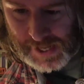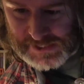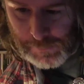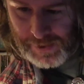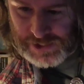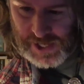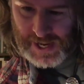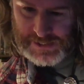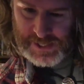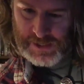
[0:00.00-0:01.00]
Has the picture
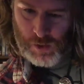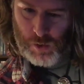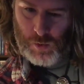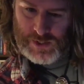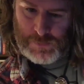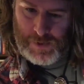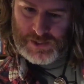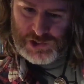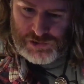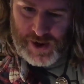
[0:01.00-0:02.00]
18 always been
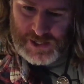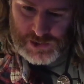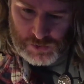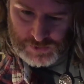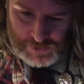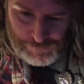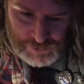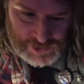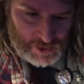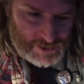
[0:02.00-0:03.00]
stretched or different
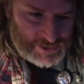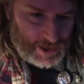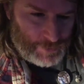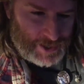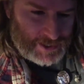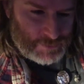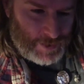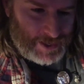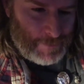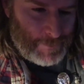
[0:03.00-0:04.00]
size nowadays?
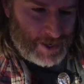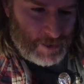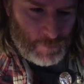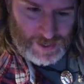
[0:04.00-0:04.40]
Wait a minute.